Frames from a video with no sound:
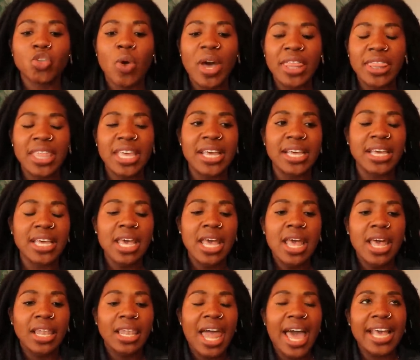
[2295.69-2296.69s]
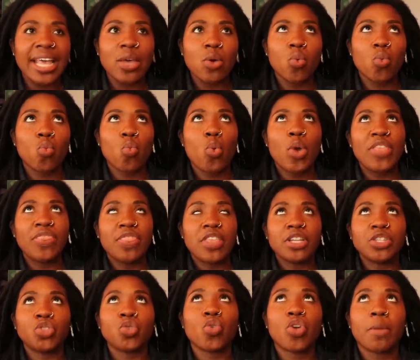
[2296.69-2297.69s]
So I think like with
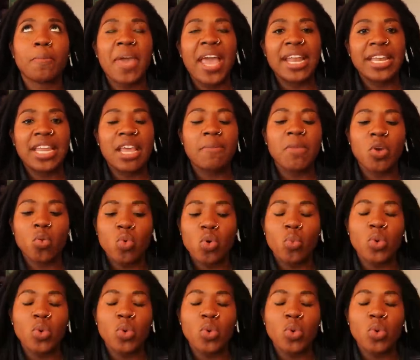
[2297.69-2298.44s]
the sort of pandemic,